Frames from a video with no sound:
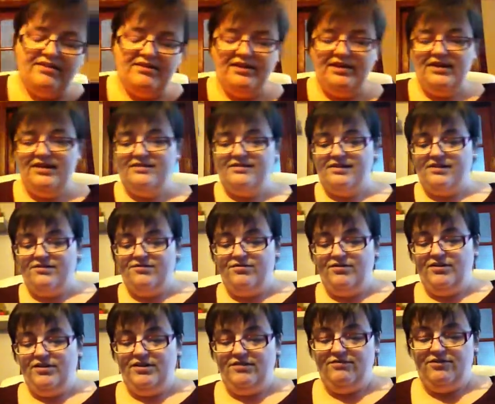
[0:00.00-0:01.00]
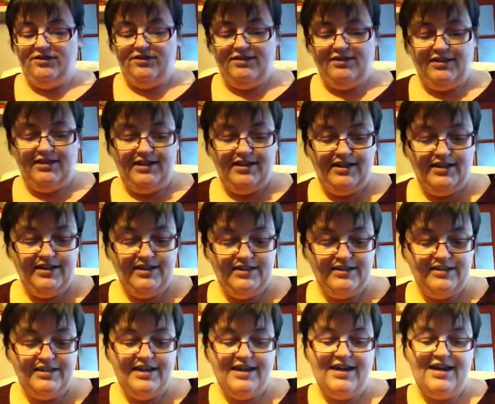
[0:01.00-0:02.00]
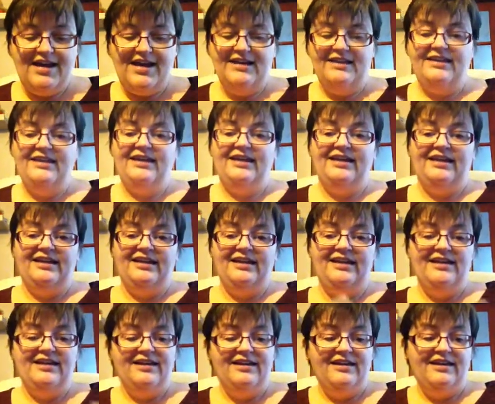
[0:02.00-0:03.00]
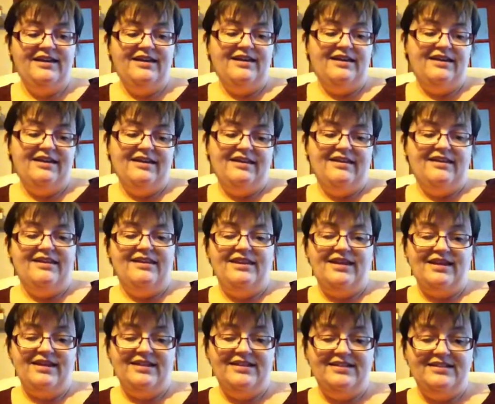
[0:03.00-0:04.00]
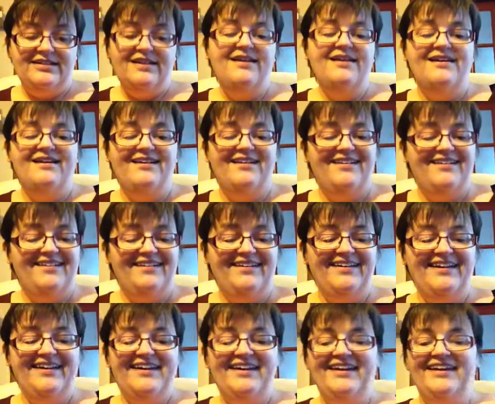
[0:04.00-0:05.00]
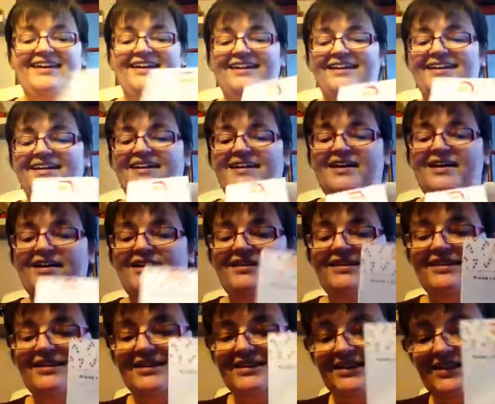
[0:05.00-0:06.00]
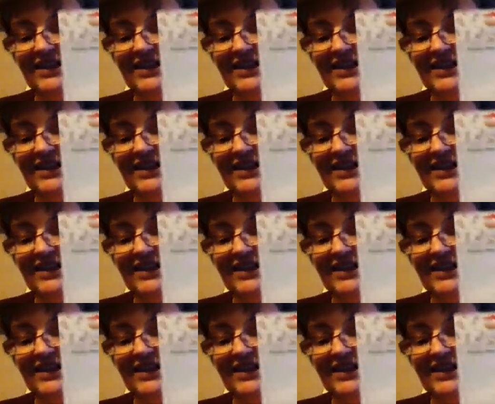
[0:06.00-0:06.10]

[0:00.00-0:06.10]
These are really, really nice. And then this here, little